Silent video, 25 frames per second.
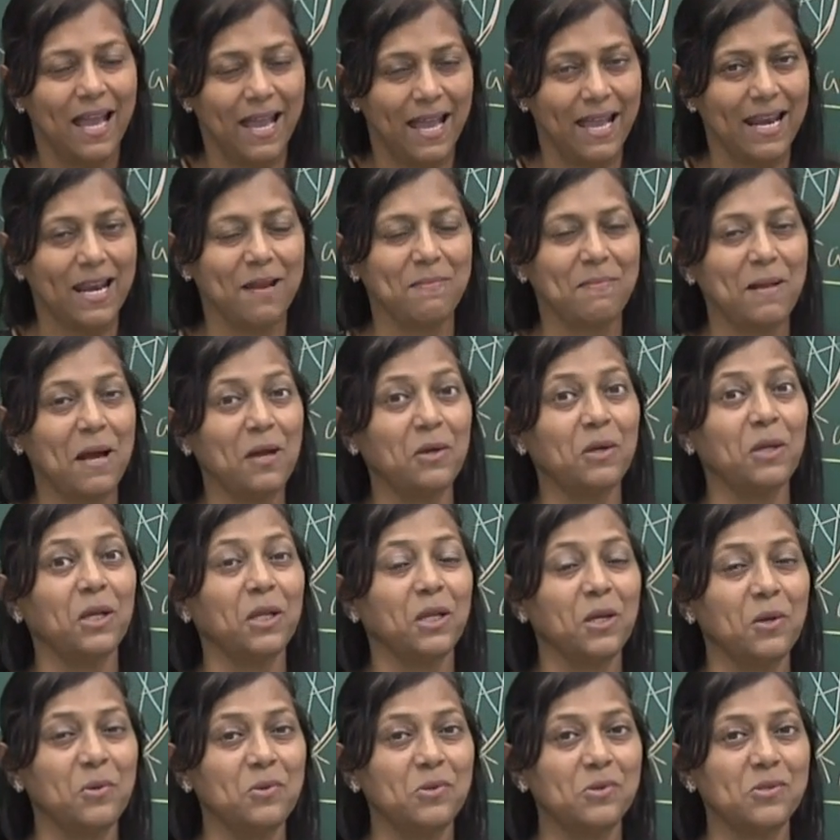And I'm now going
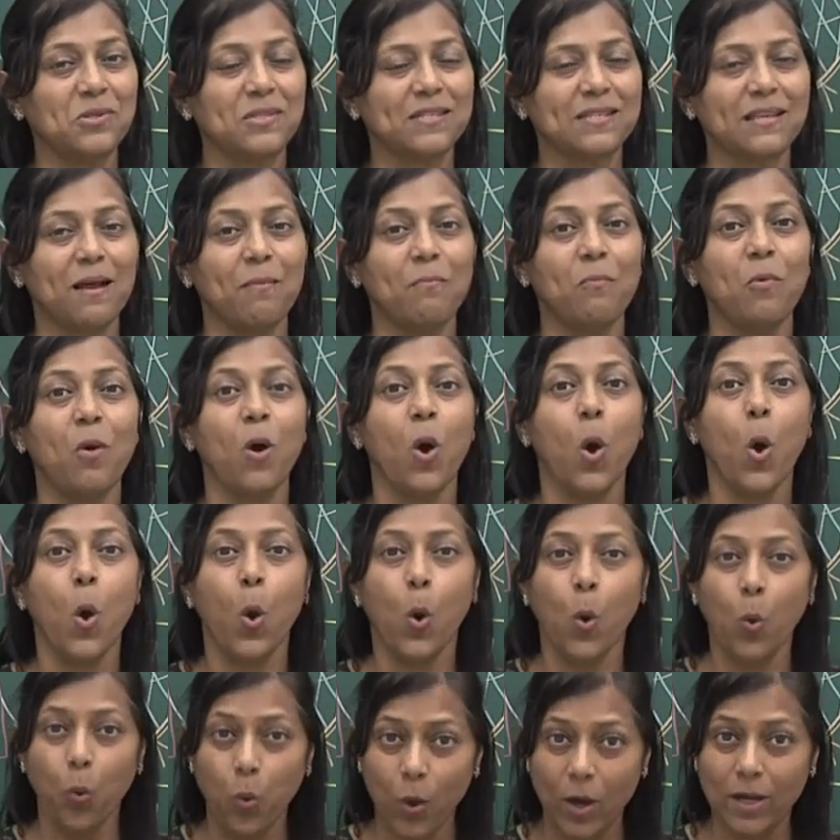to go into some
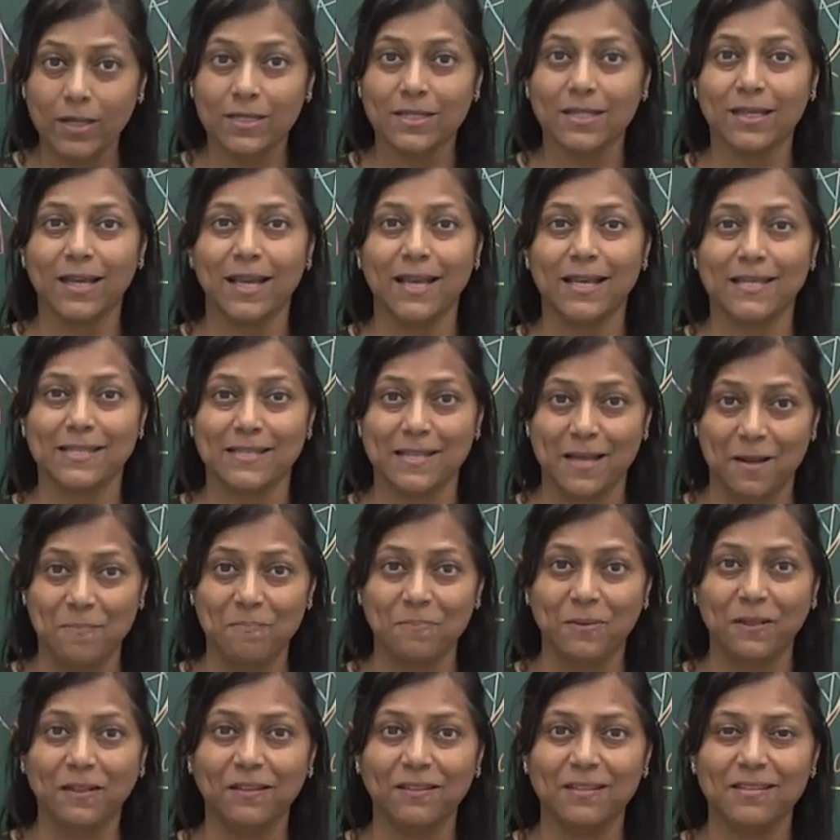worked
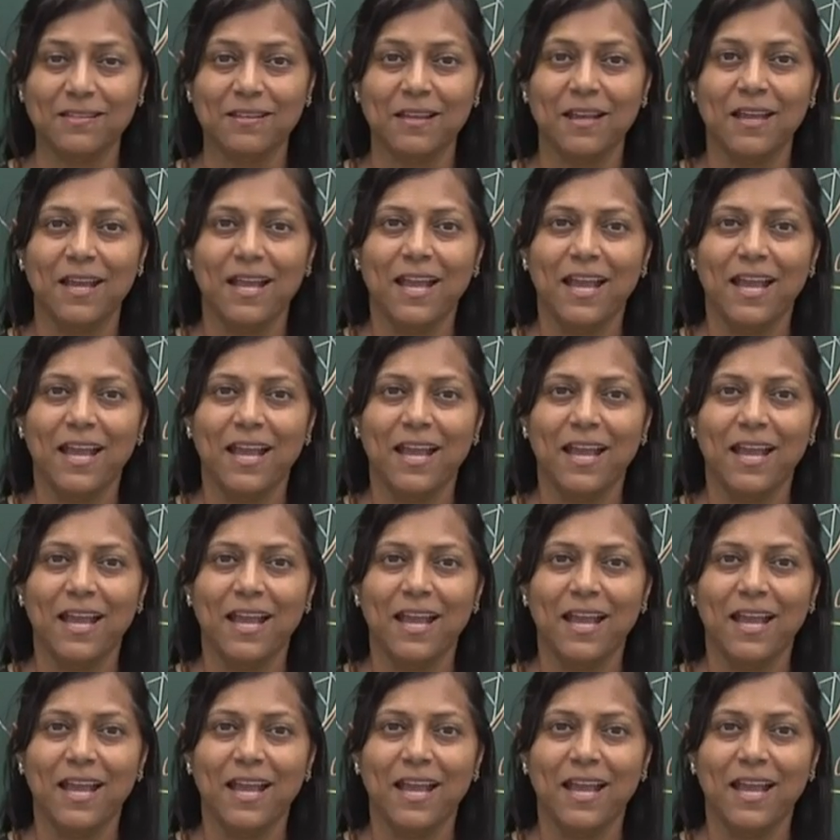examples